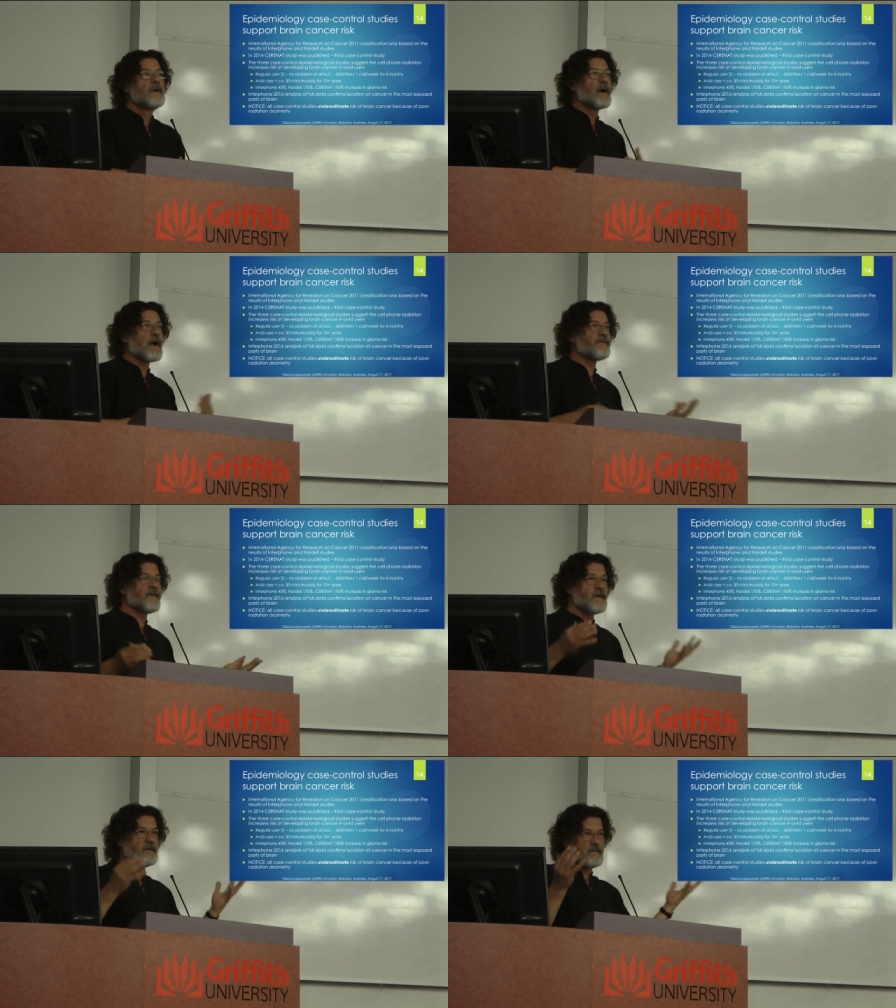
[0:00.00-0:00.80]
Half
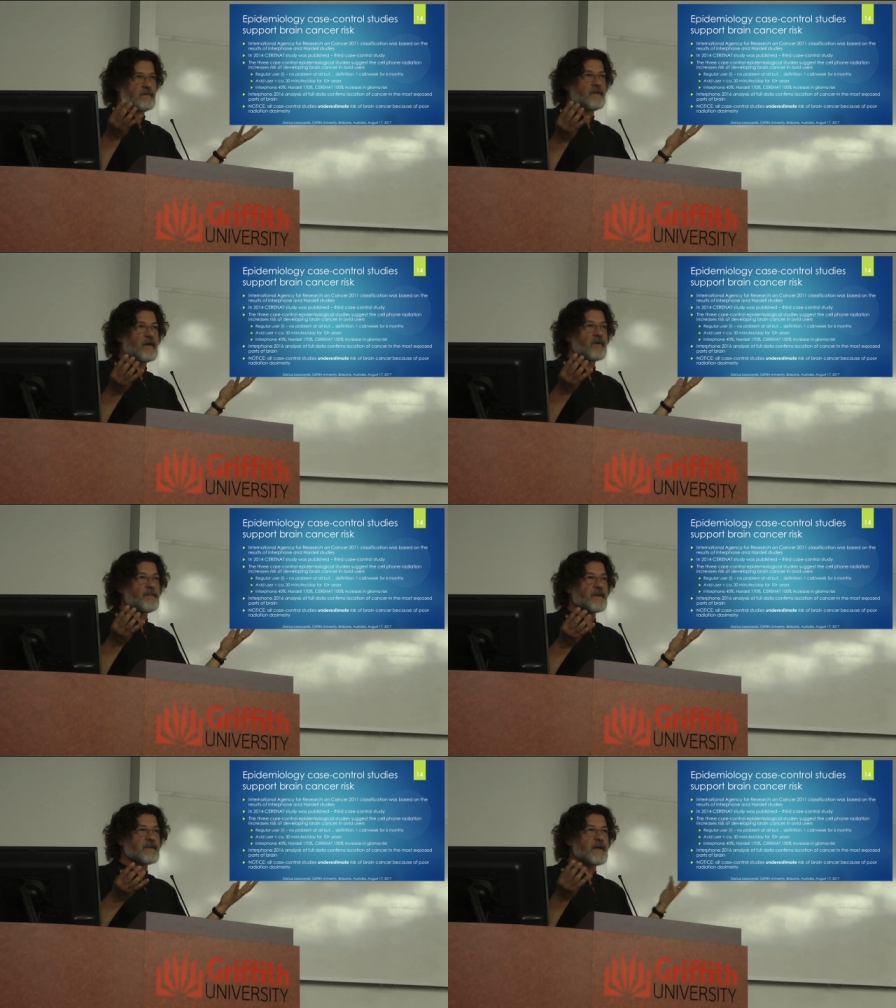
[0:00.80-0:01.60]
an hour
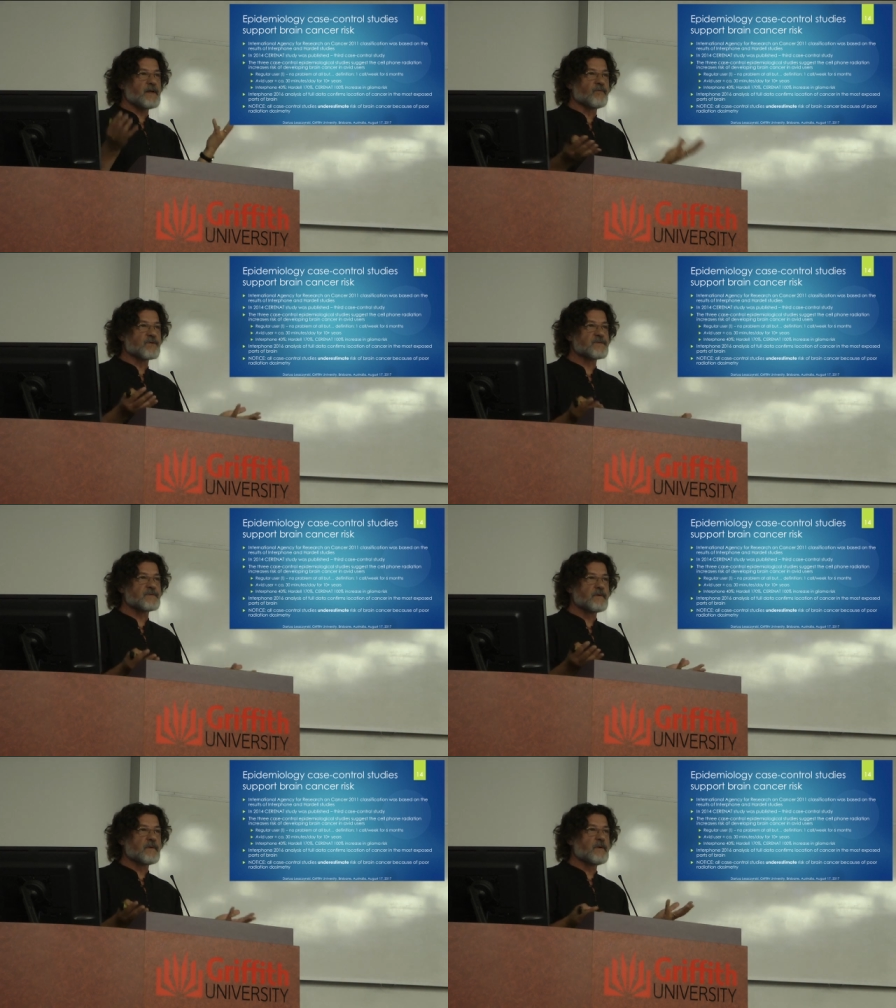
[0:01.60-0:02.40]
per day was
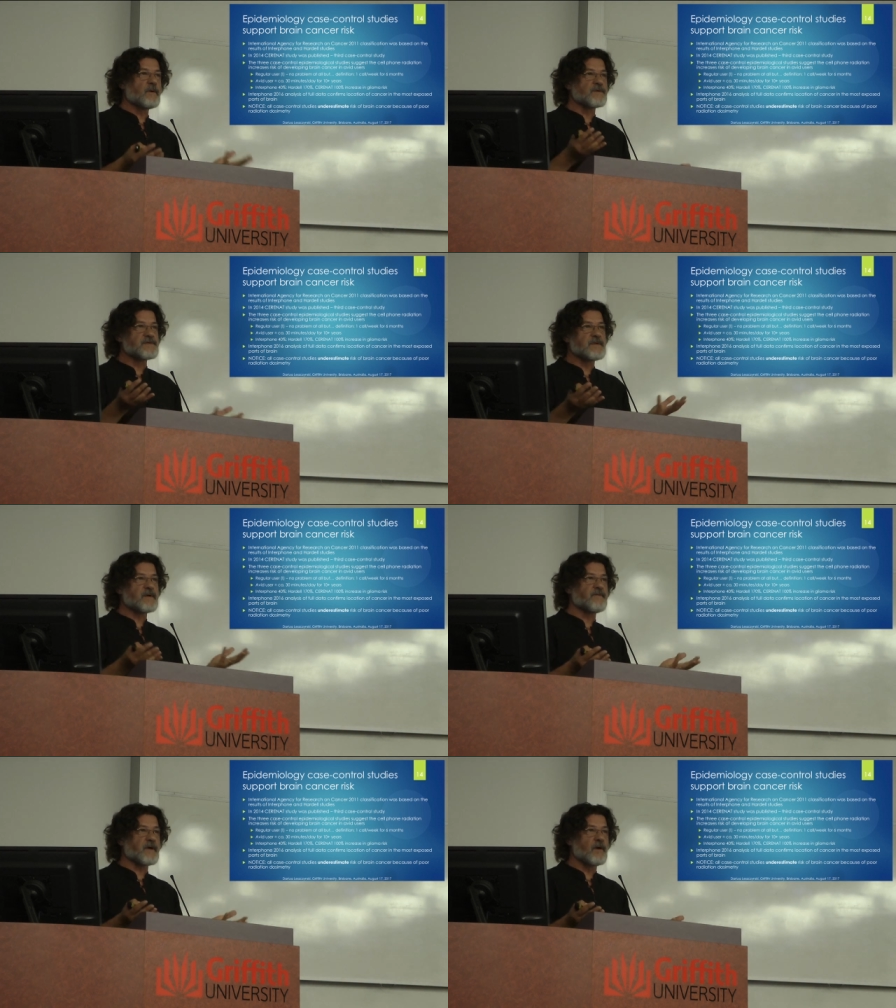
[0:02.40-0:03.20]
considered a
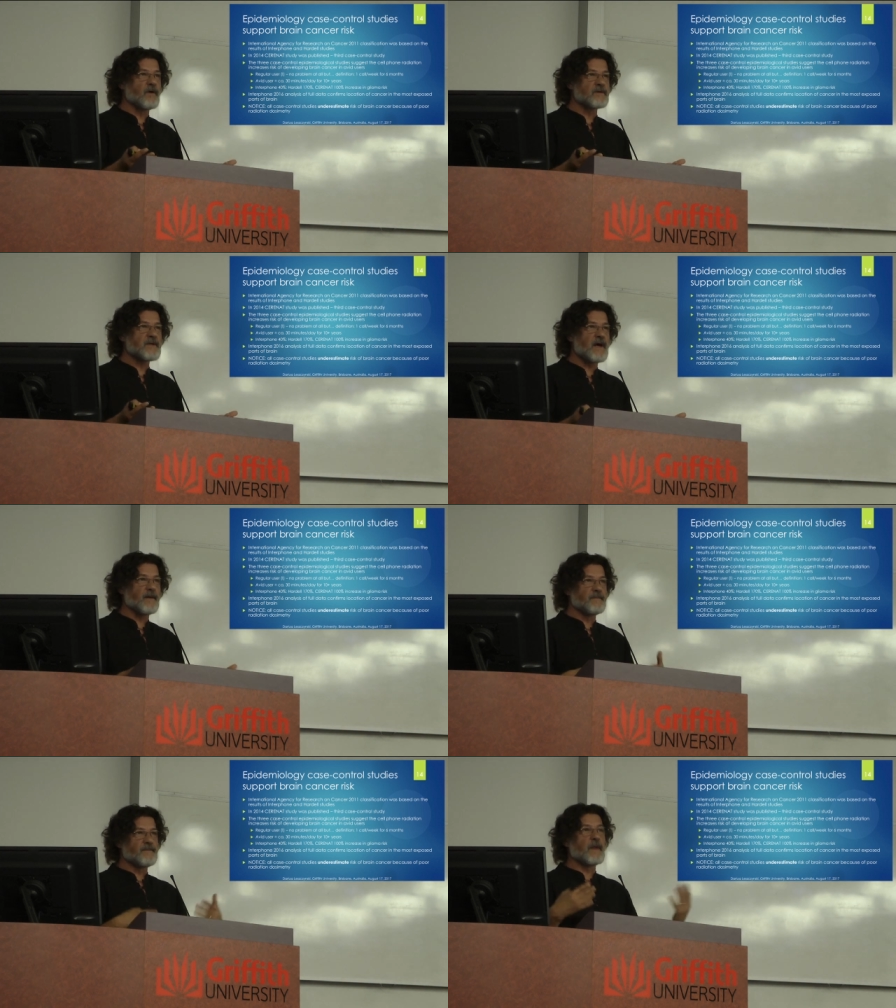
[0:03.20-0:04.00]
very long time.
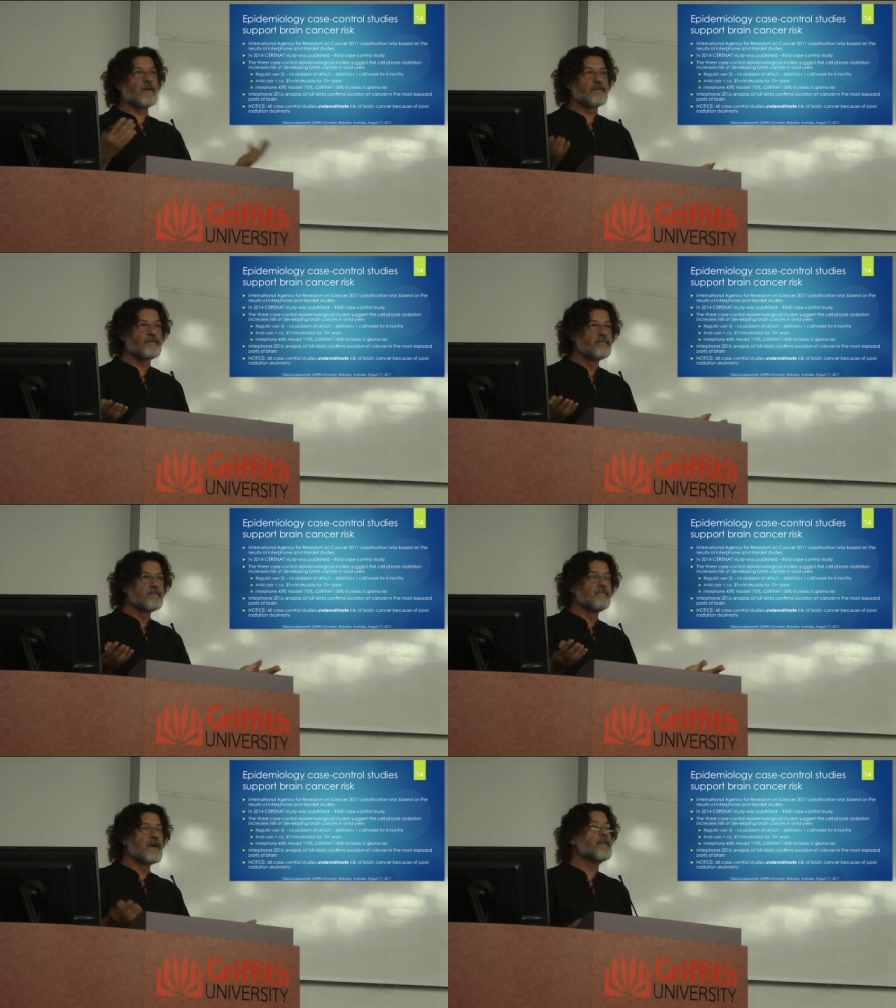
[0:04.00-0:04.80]
Now
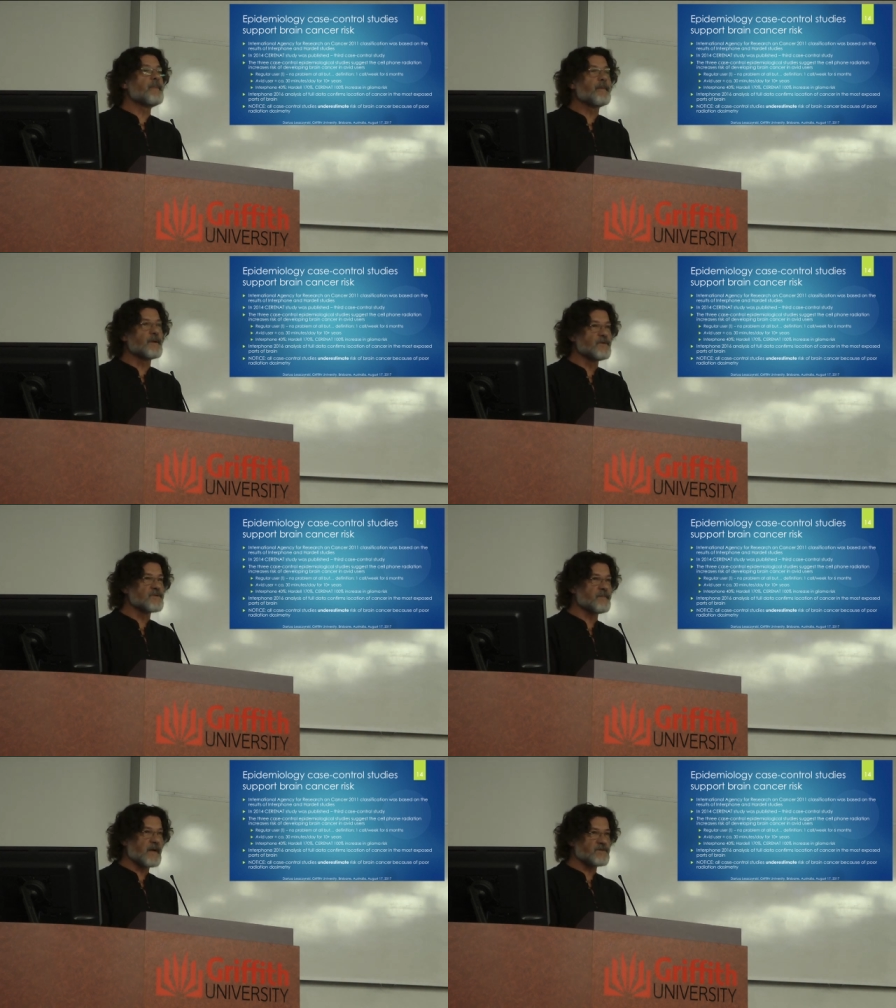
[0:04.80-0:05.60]
many people use
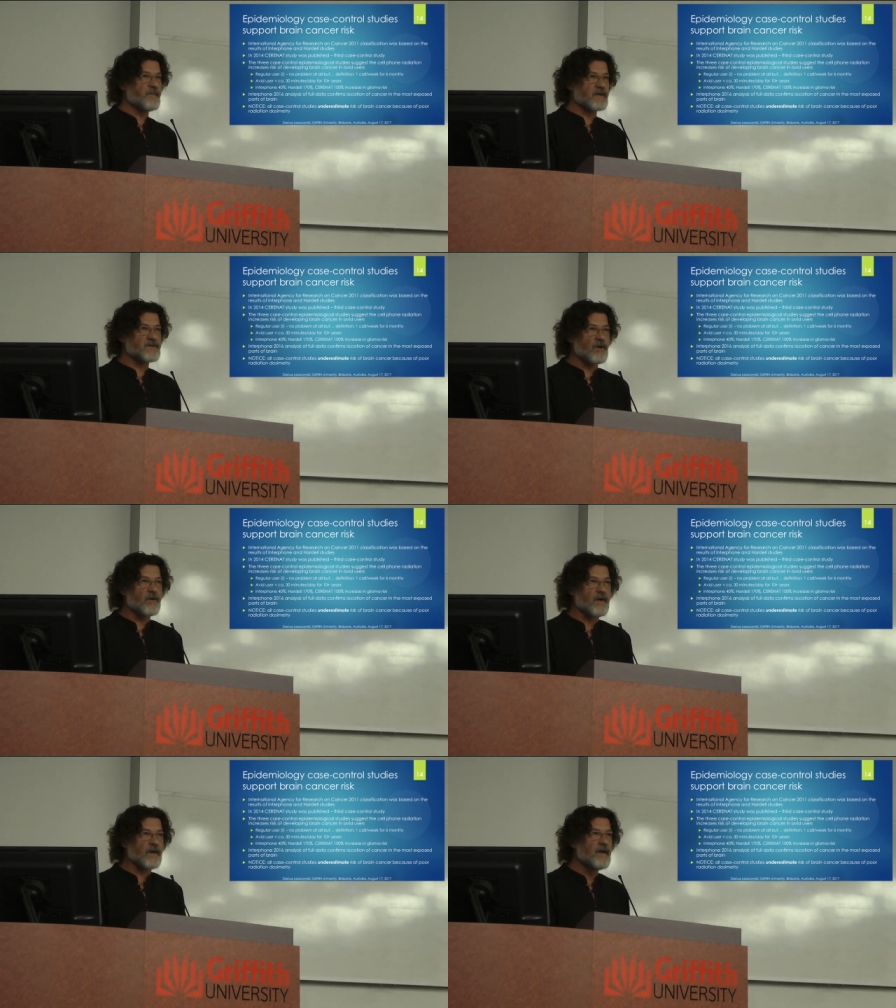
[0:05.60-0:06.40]
much, much
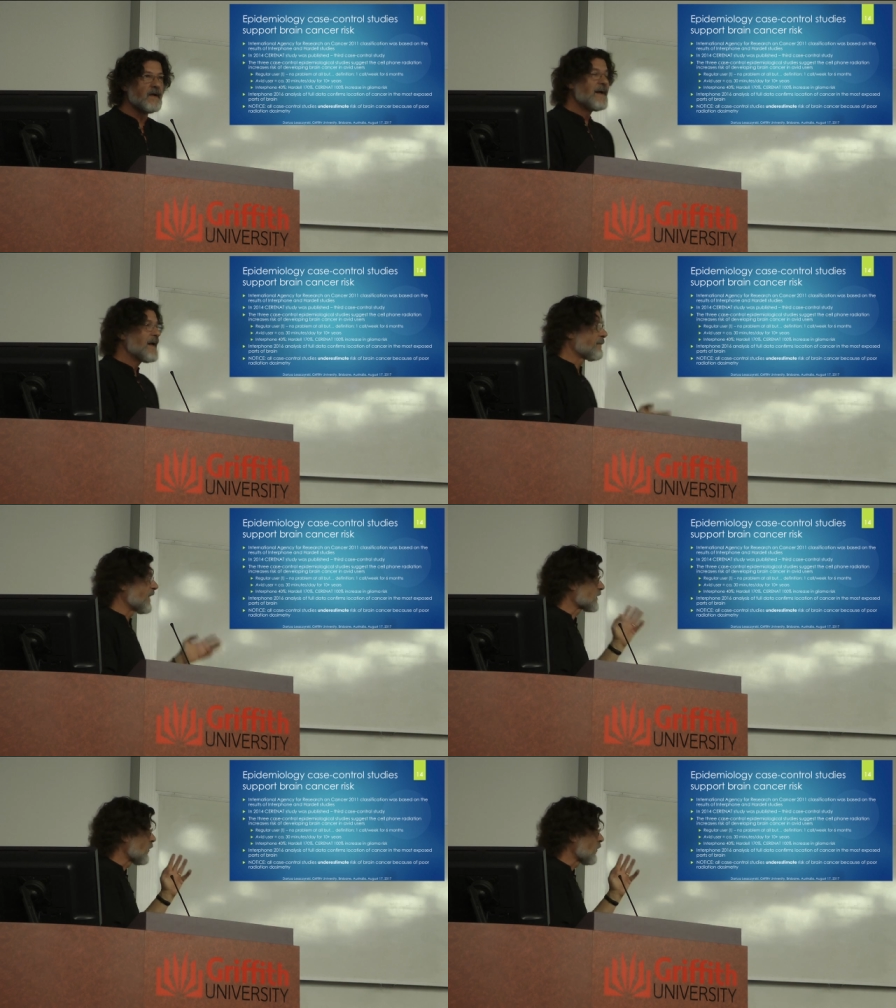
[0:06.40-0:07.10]
longer. But